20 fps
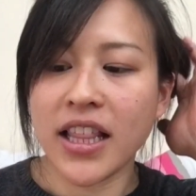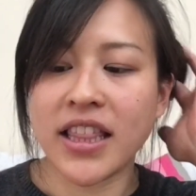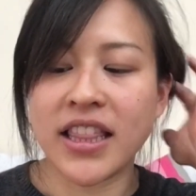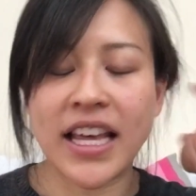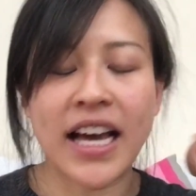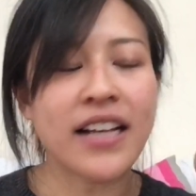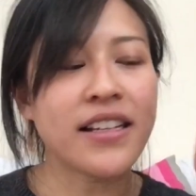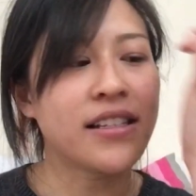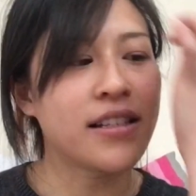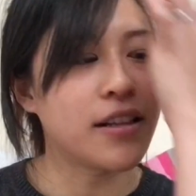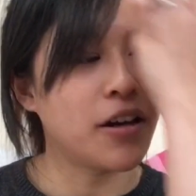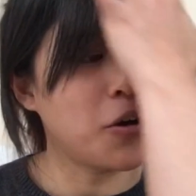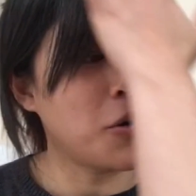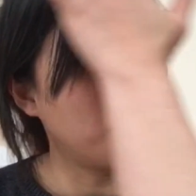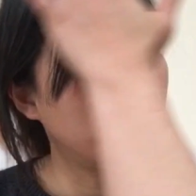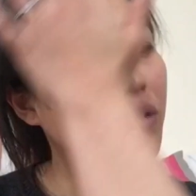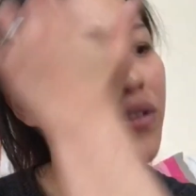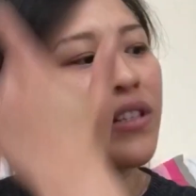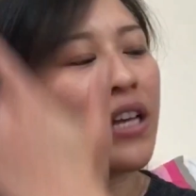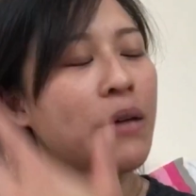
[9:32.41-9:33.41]
That's the
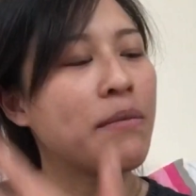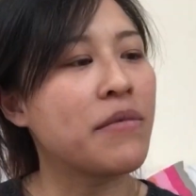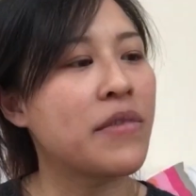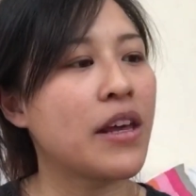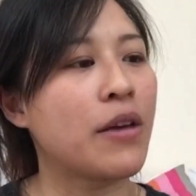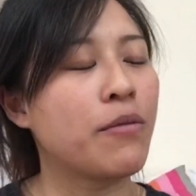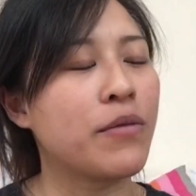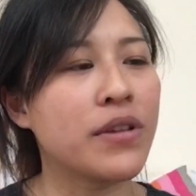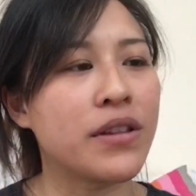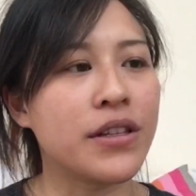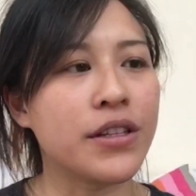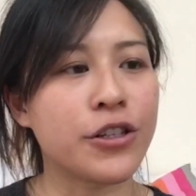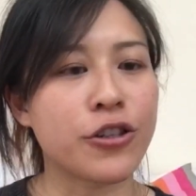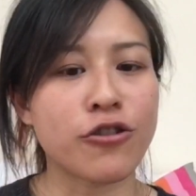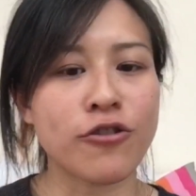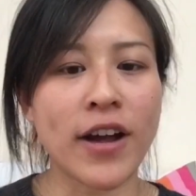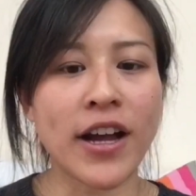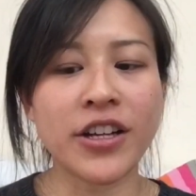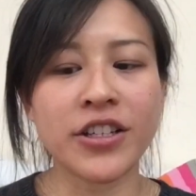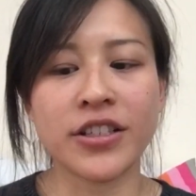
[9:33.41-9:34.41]
whole same thing with
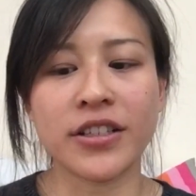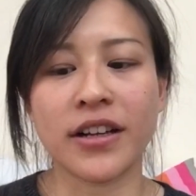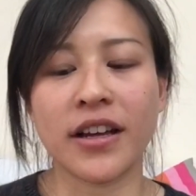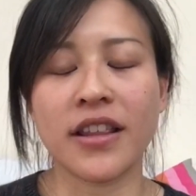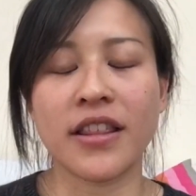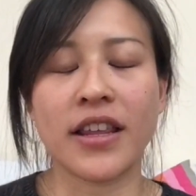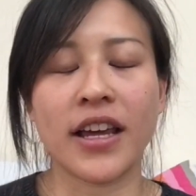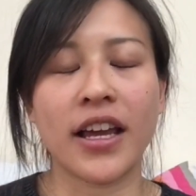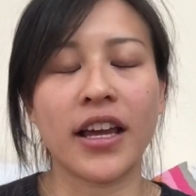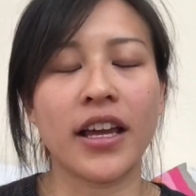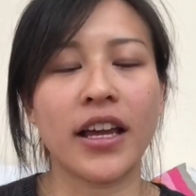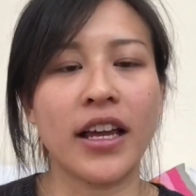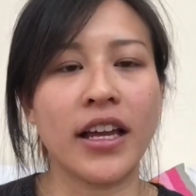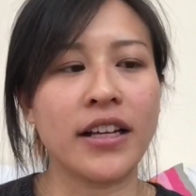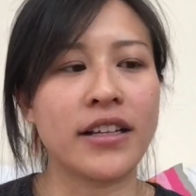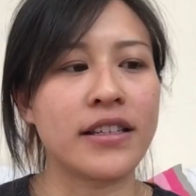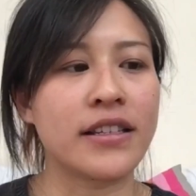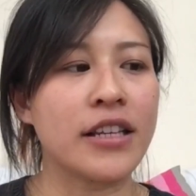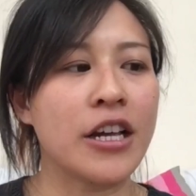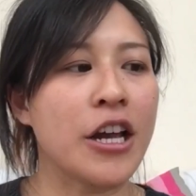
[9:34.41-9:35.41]
distraction. I think
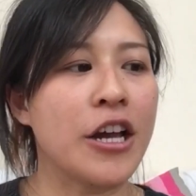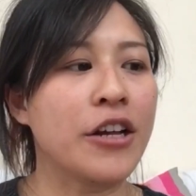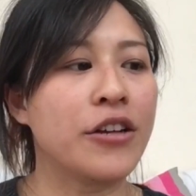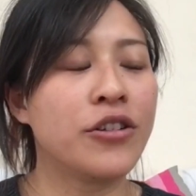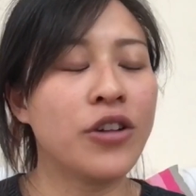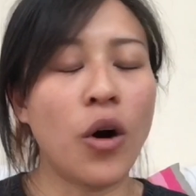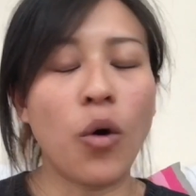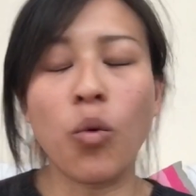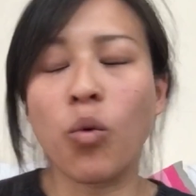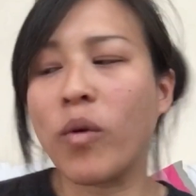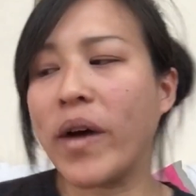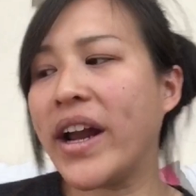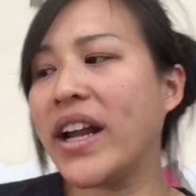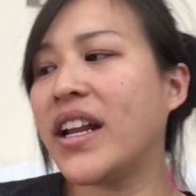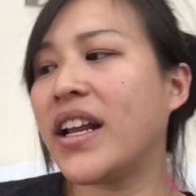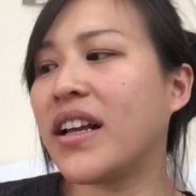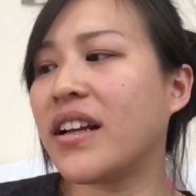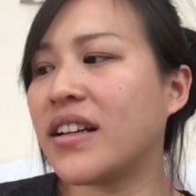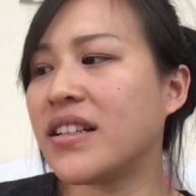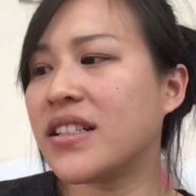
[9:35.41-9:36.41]
it's not
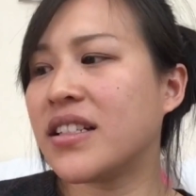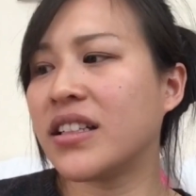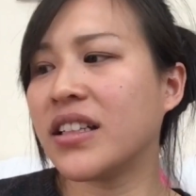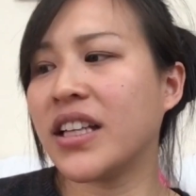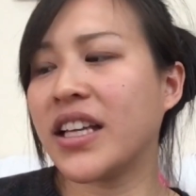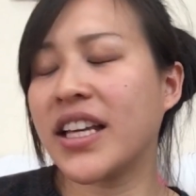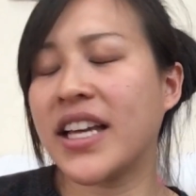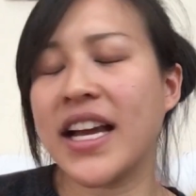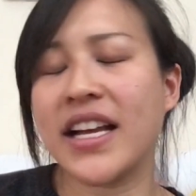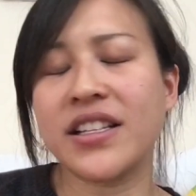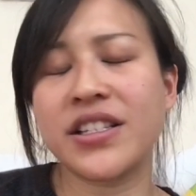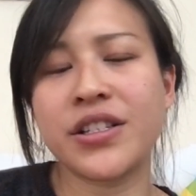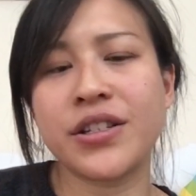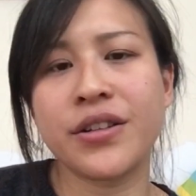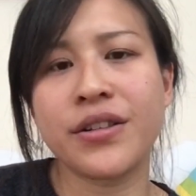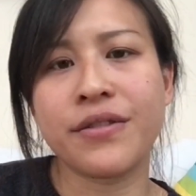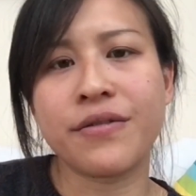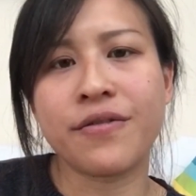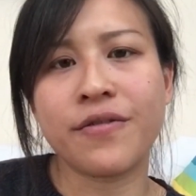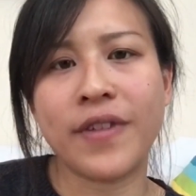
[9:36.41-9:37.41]
waiting until it gets to
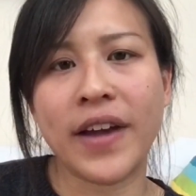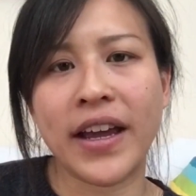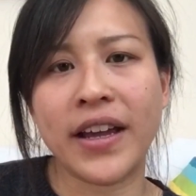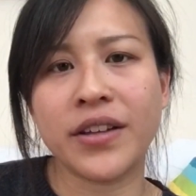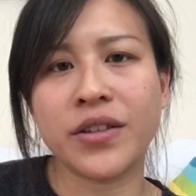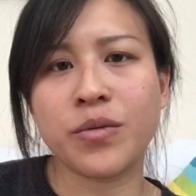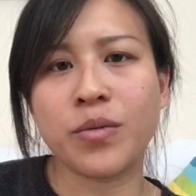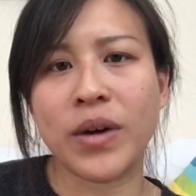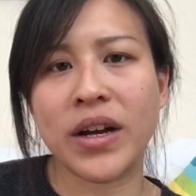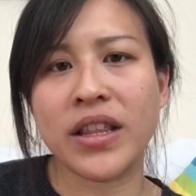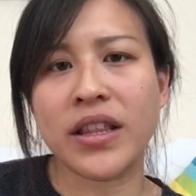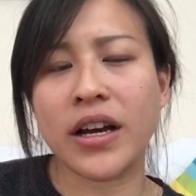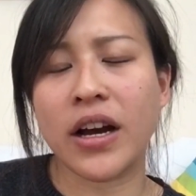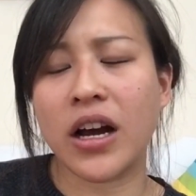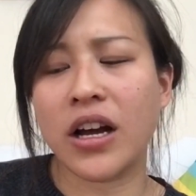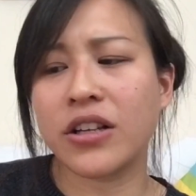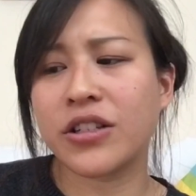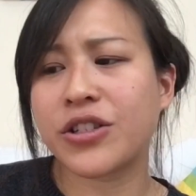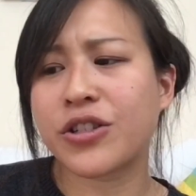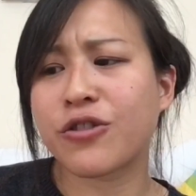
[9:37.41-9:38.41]
the phase where they're
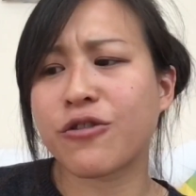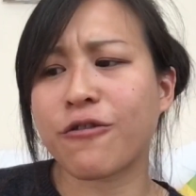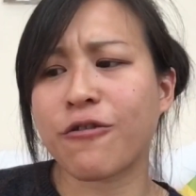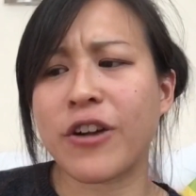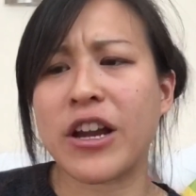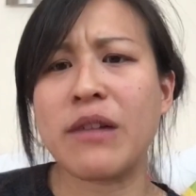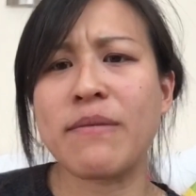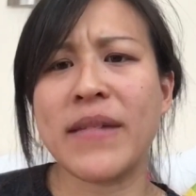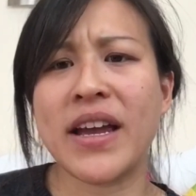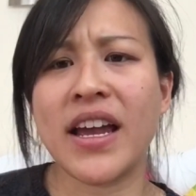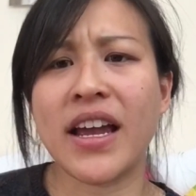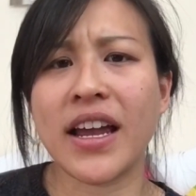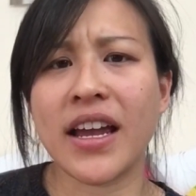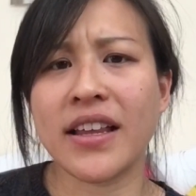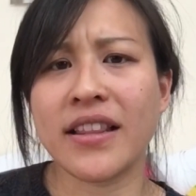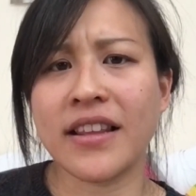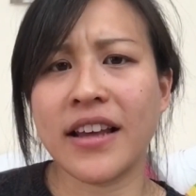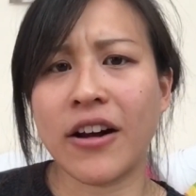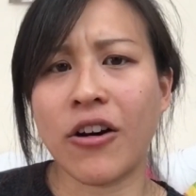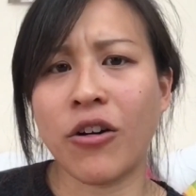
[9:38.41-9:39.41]
screaming
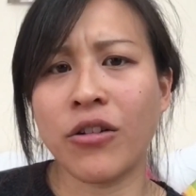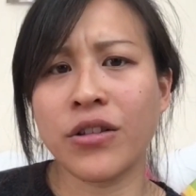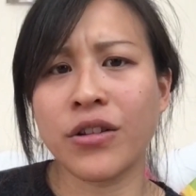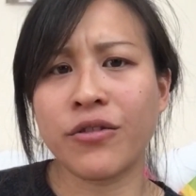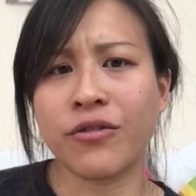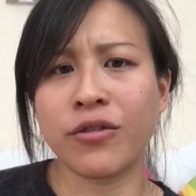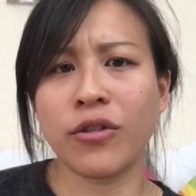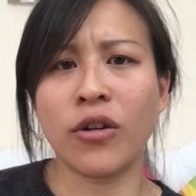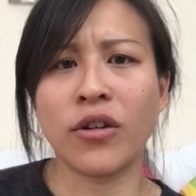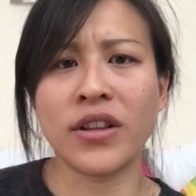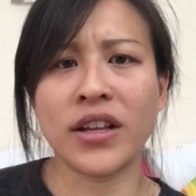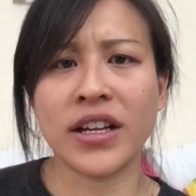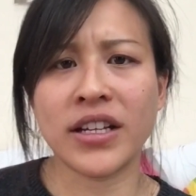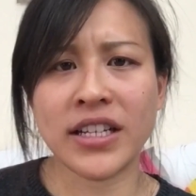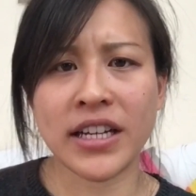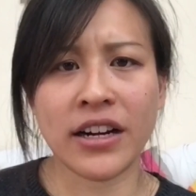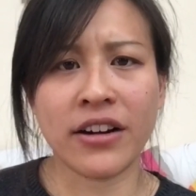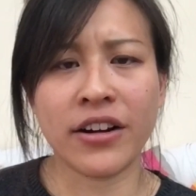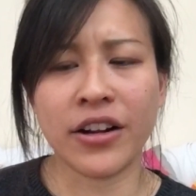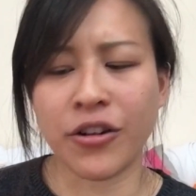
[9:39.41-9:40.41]
and they're on the floor and
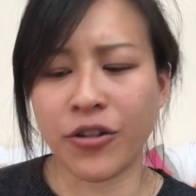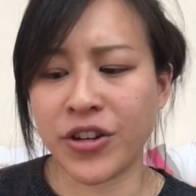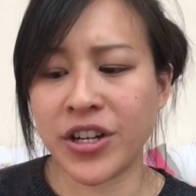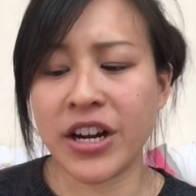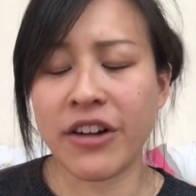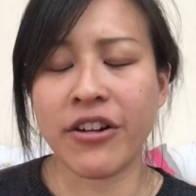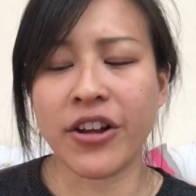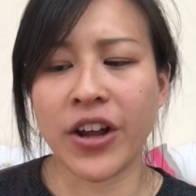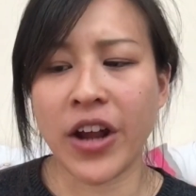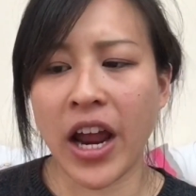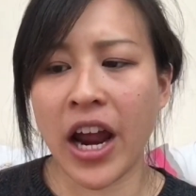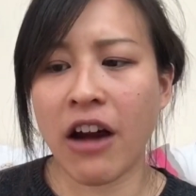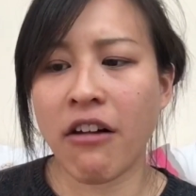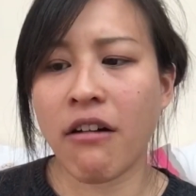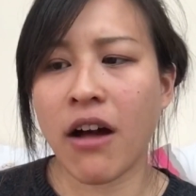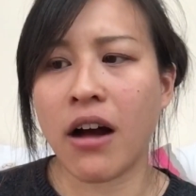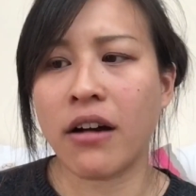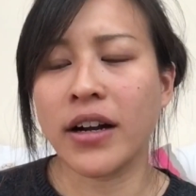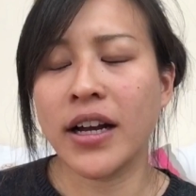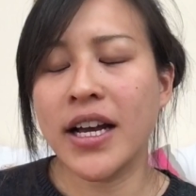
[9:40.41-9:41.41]
you're tearing your hair
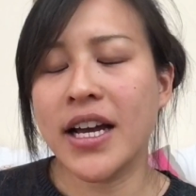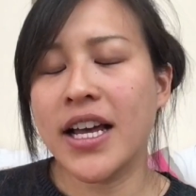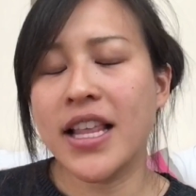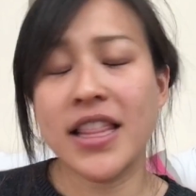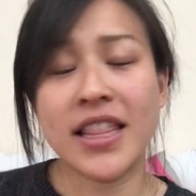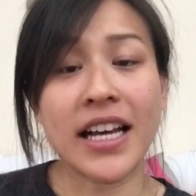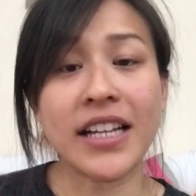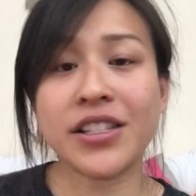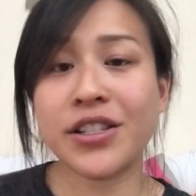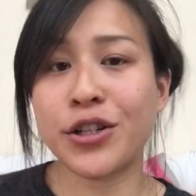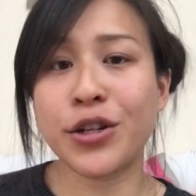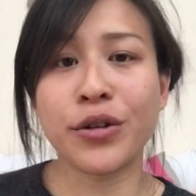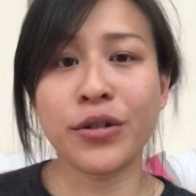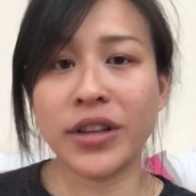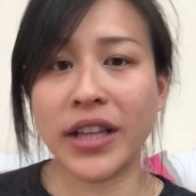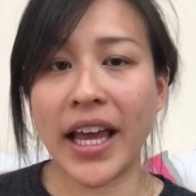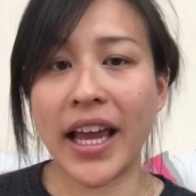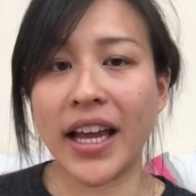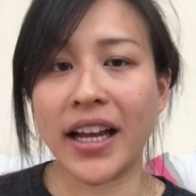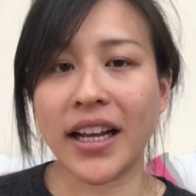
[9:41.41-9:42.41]
out. That's too
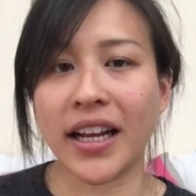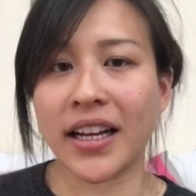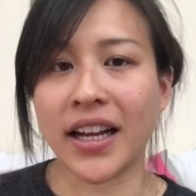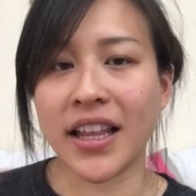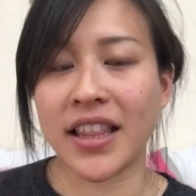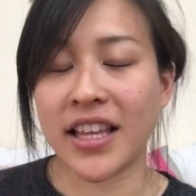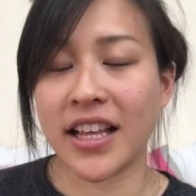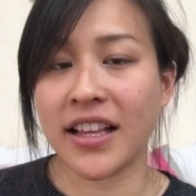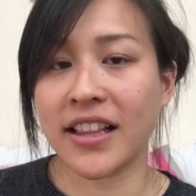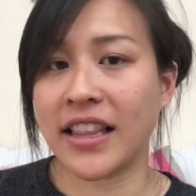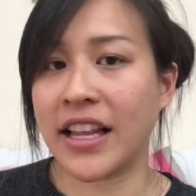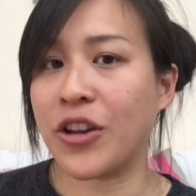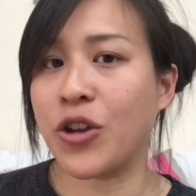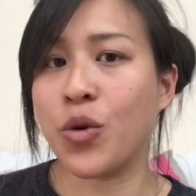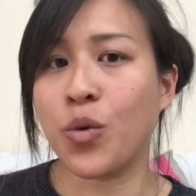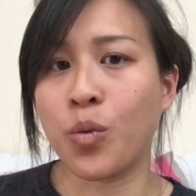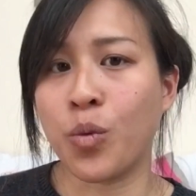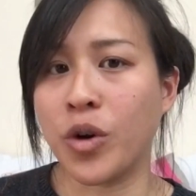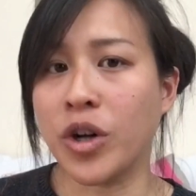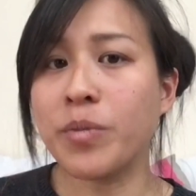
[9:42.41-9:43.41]
late, and I think then
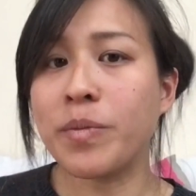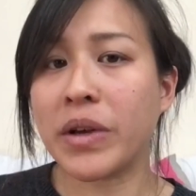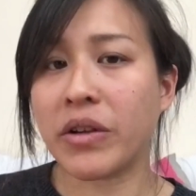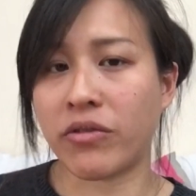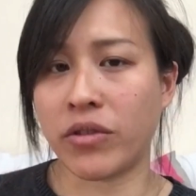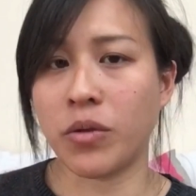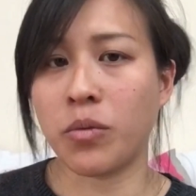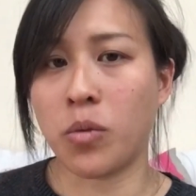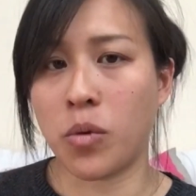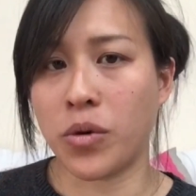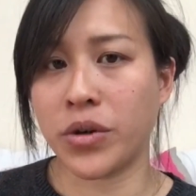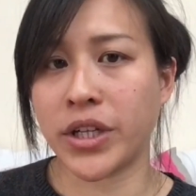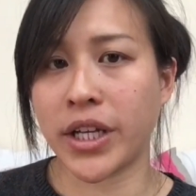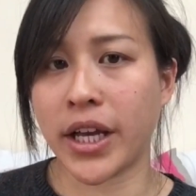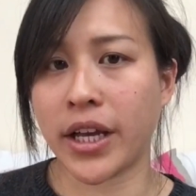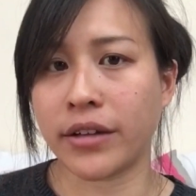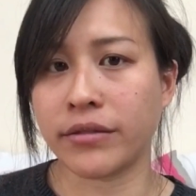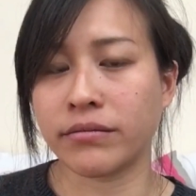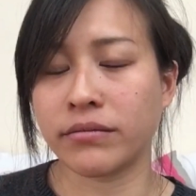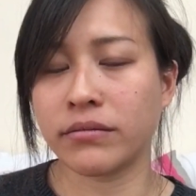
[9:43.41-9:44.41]
you would be
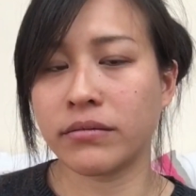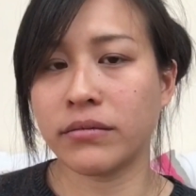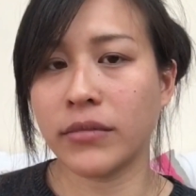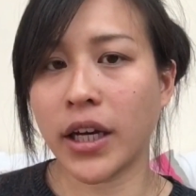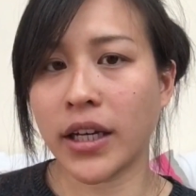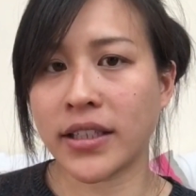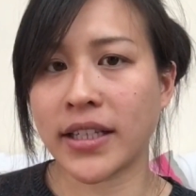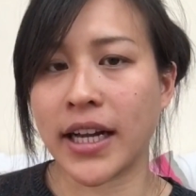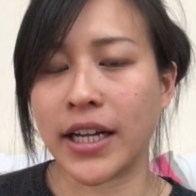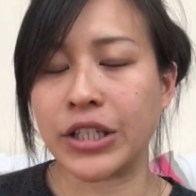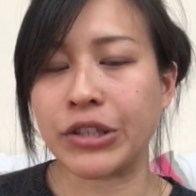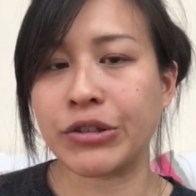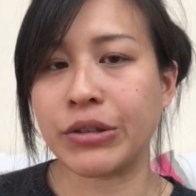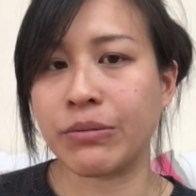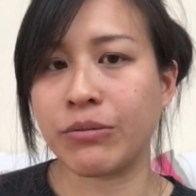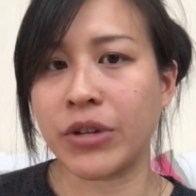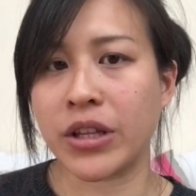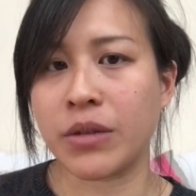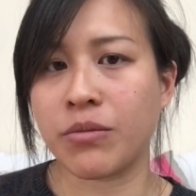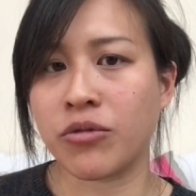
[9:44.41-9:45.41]
rewarding a
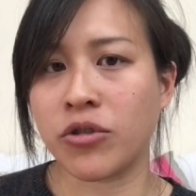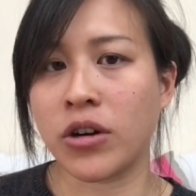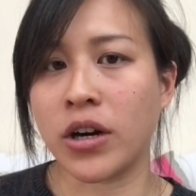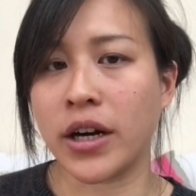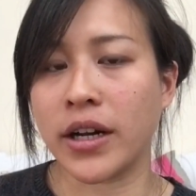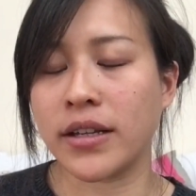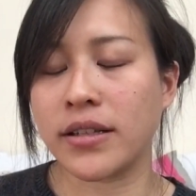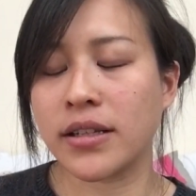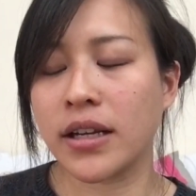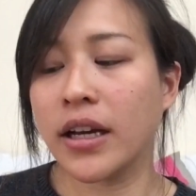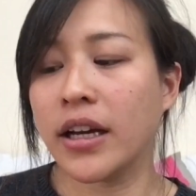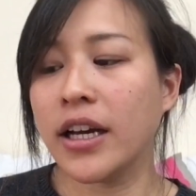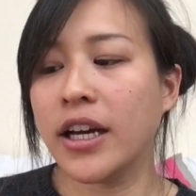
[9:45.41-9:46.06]
tantrum with a prize.